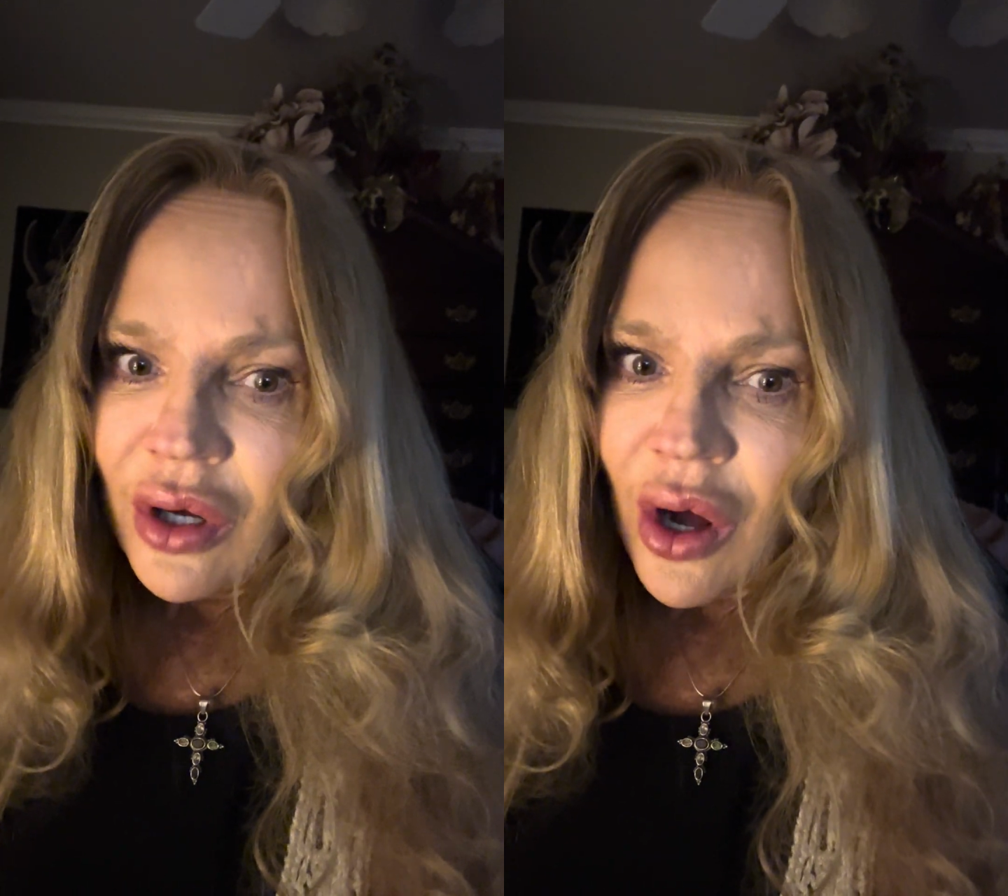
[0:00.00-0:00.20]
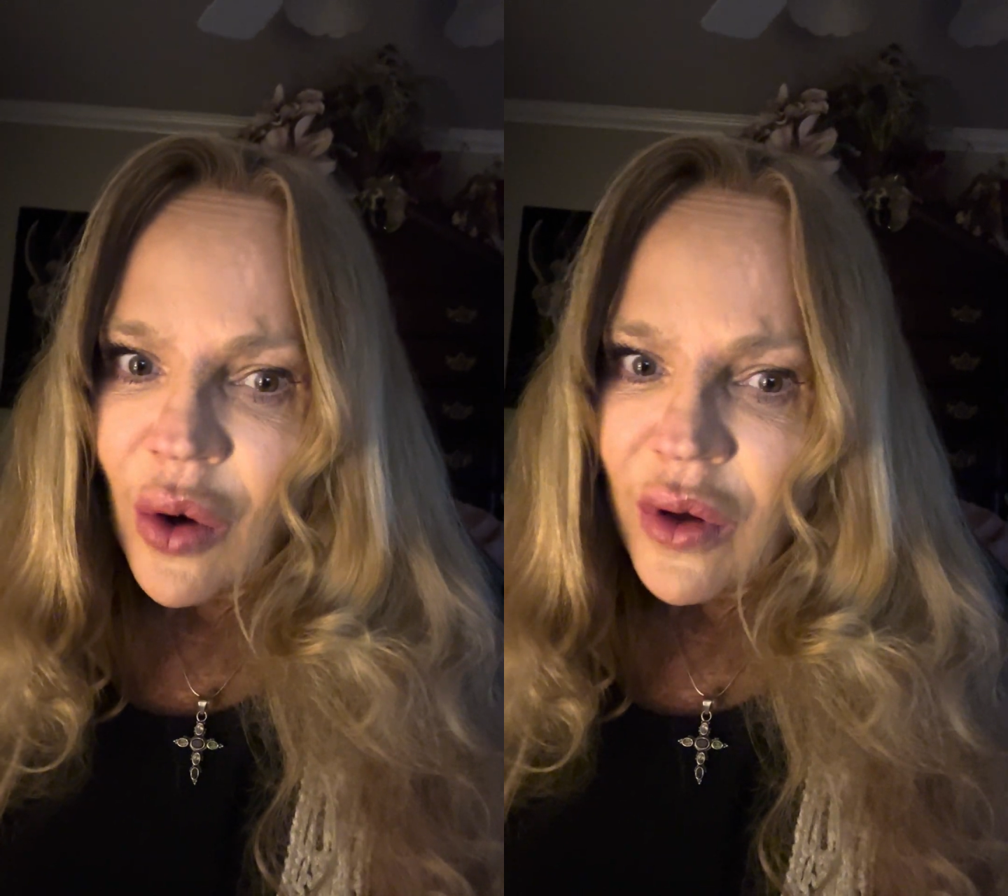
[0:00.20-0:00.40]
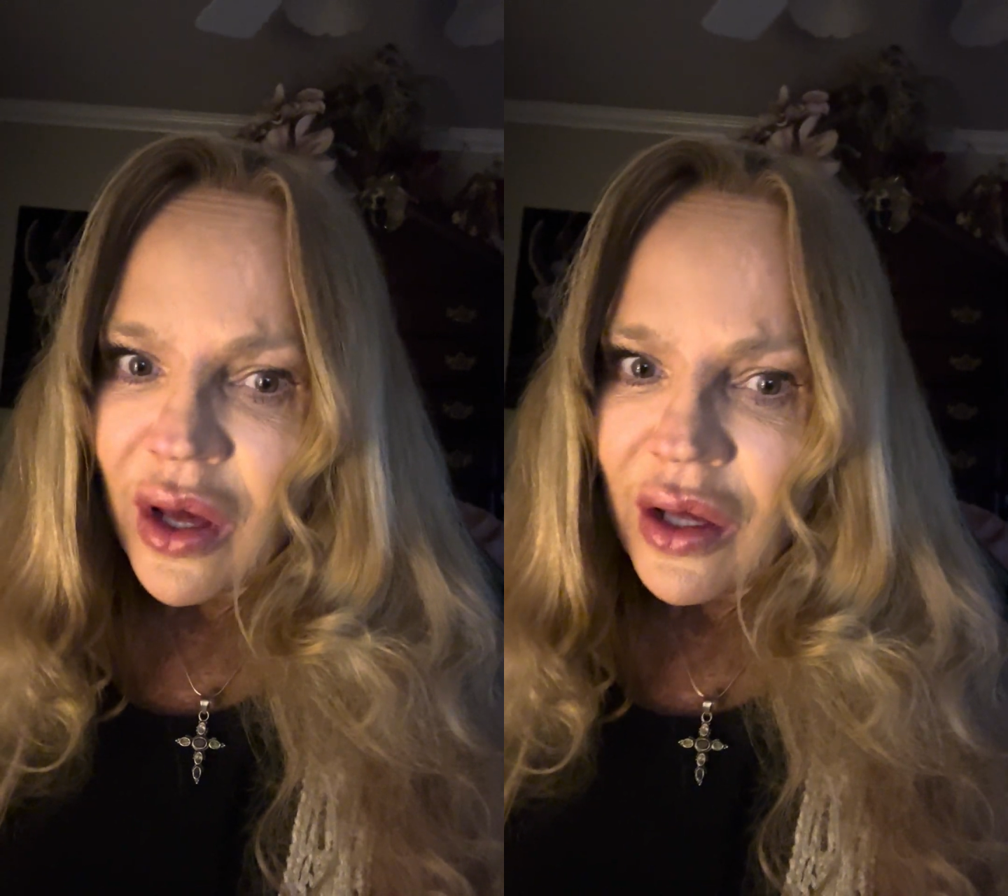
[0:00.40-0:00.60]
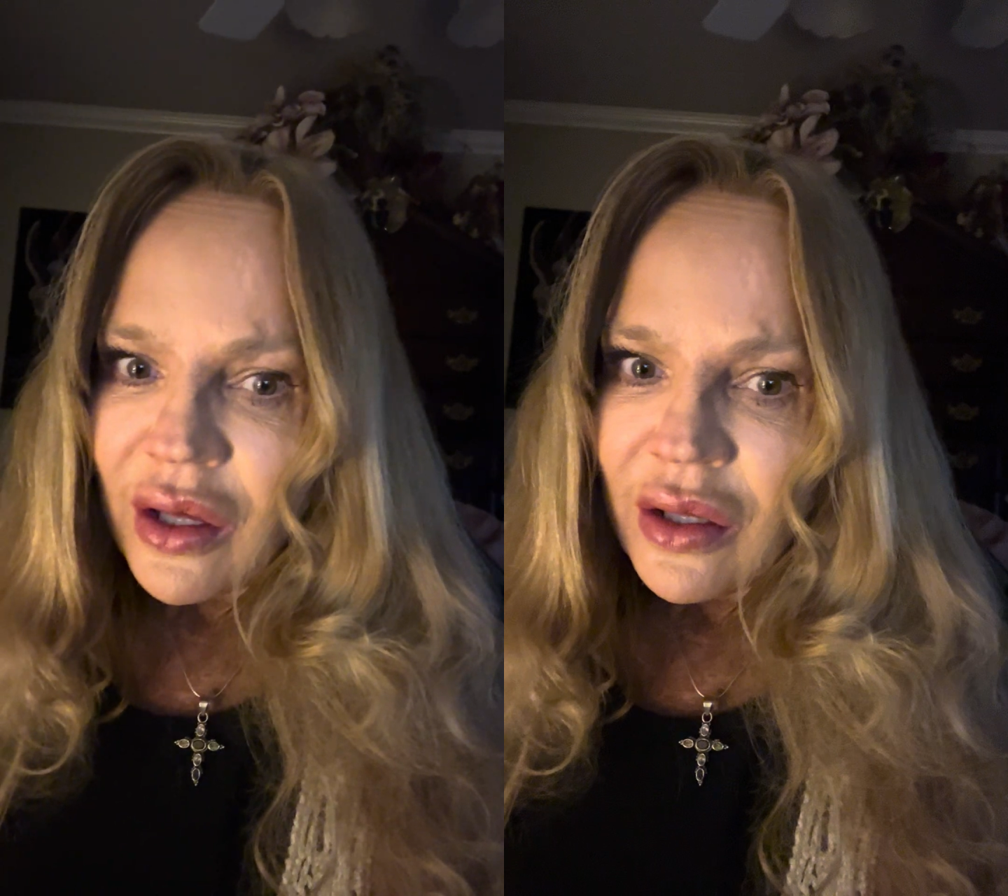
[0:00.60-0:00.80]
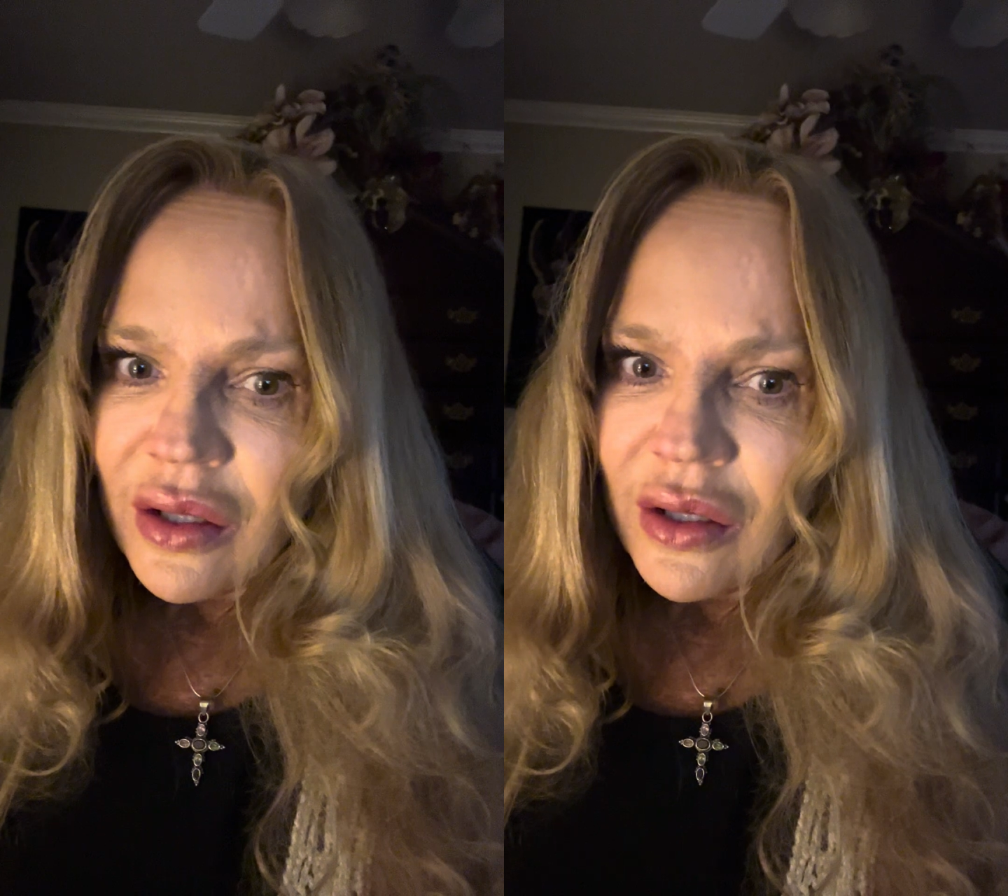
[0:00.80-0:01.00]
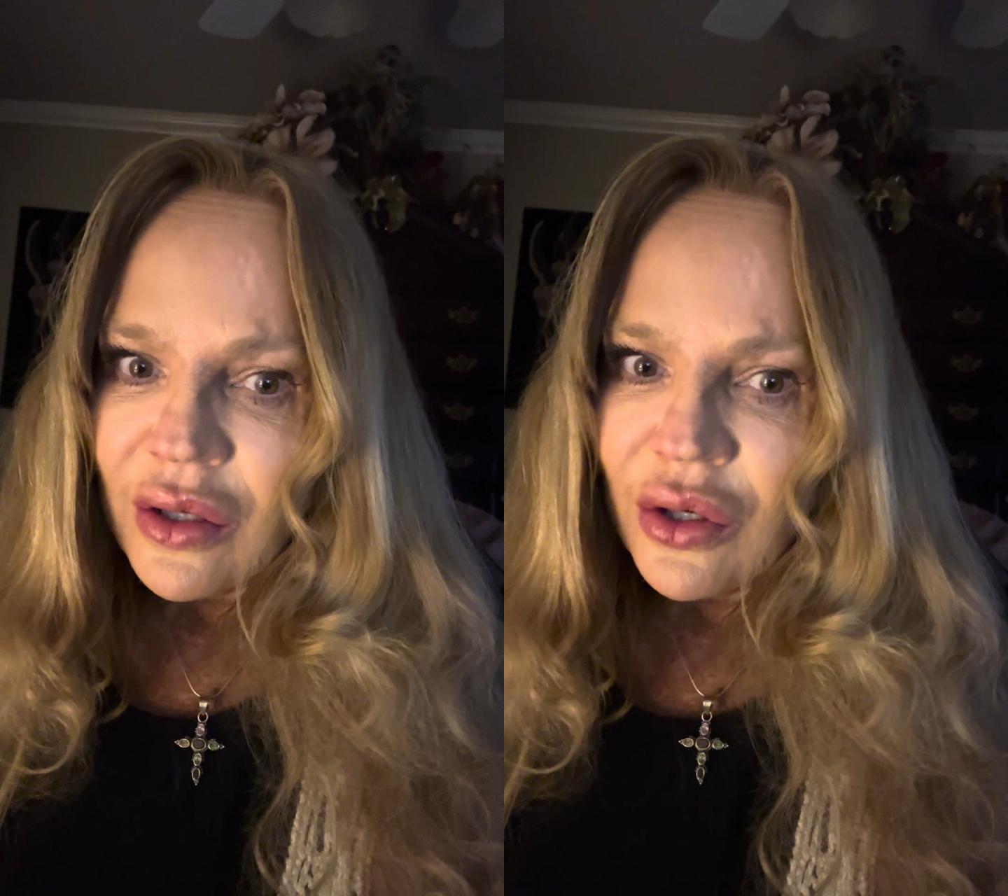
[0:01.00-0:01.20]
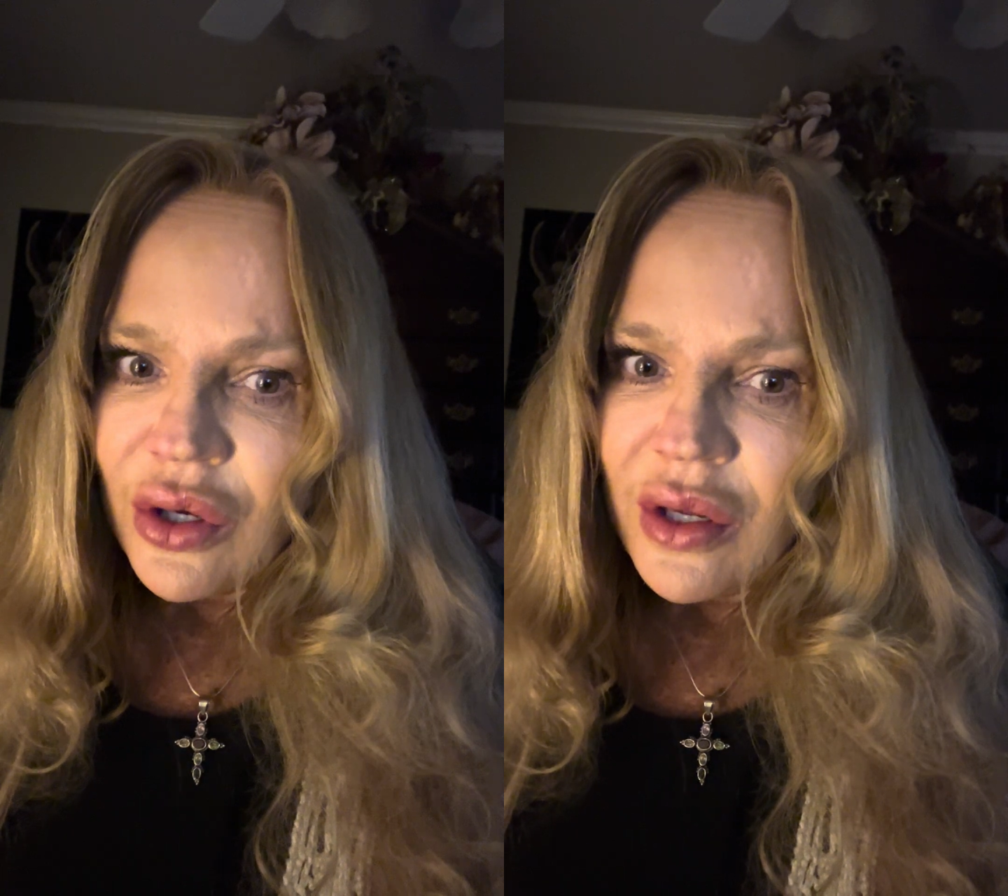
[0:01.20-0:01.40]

okay, could